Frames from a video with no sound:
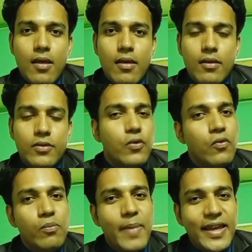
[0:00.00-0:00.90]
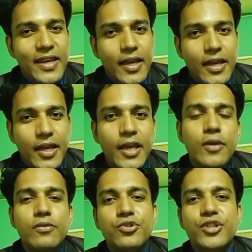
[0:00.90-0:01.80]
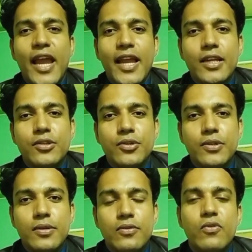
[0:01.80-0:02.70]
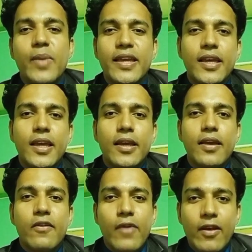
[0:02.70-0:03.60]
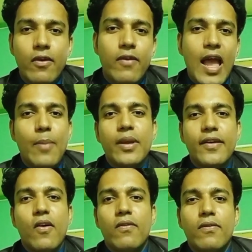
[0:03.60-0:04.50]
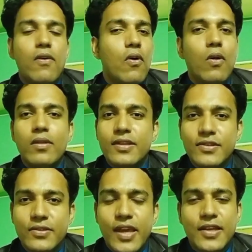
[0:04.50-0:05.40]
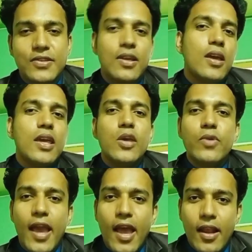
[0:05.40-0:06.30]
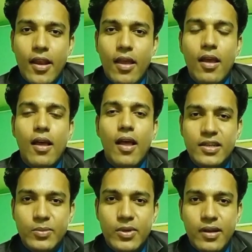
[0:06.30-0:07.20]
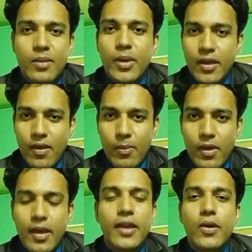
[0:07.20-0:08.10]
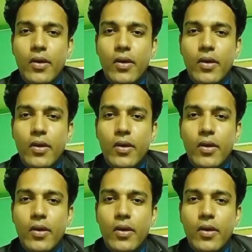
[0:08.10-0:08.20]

Through making a huge change, through making a regular habit of all these things, you can ultimately become a good